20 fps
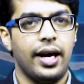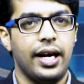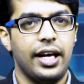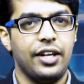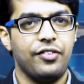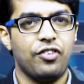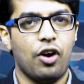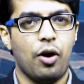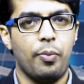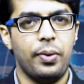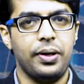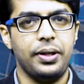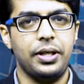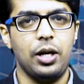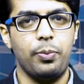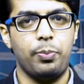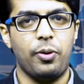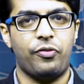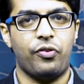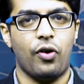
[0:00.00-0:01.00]

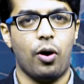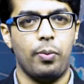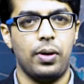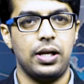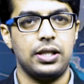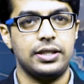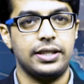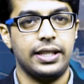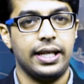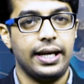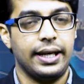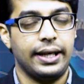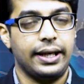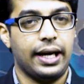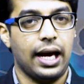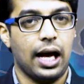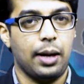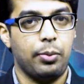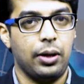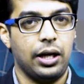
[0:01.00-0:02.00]
Environmental performance
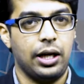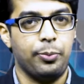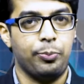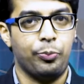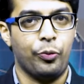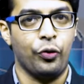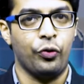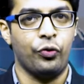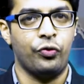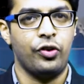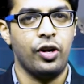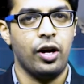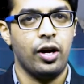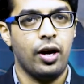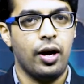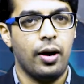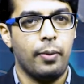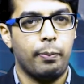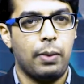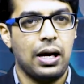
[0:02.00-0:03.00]
can be improved
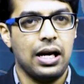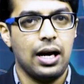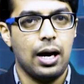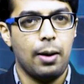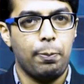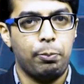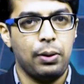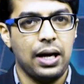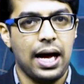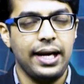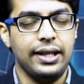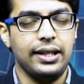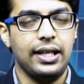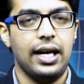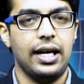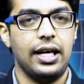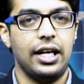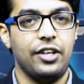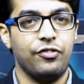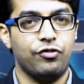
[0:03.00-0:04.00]
by applying the
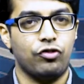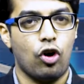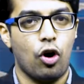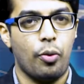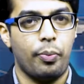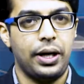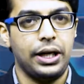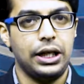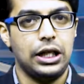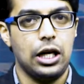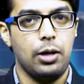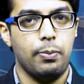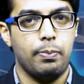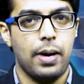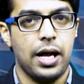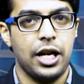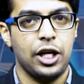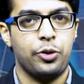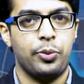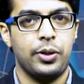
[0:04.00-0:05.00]
environmental
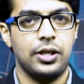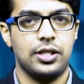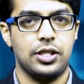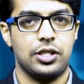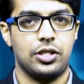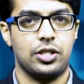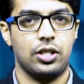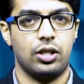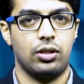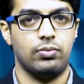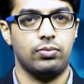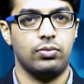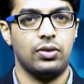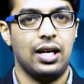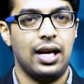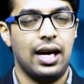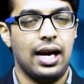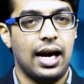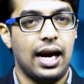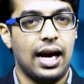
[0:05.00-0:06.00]
management system
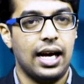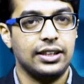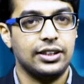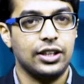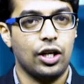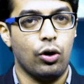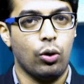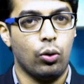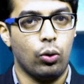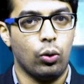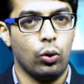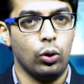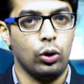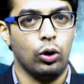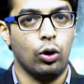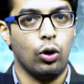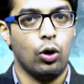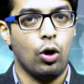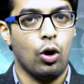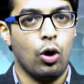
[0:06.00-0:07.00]
as a whole
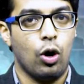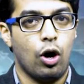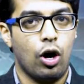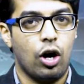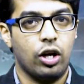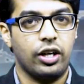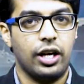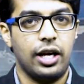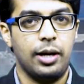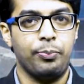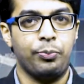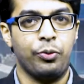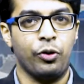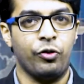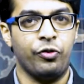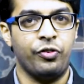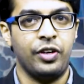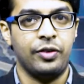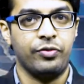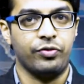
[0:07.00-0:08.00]
or
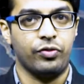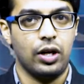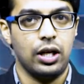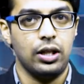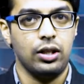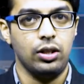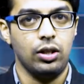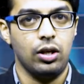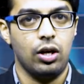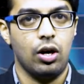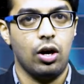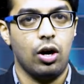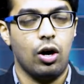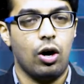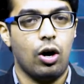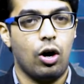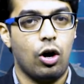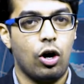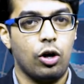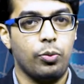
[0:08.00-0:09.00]
improving one
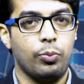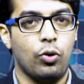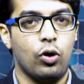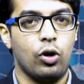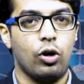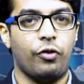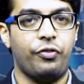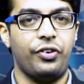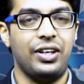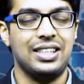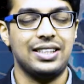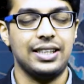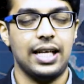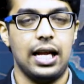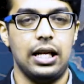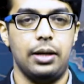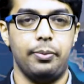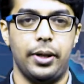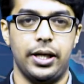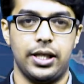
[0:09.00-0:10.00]
or more of its
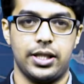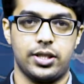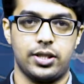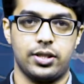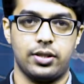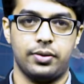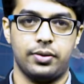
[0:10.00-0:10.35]
elements.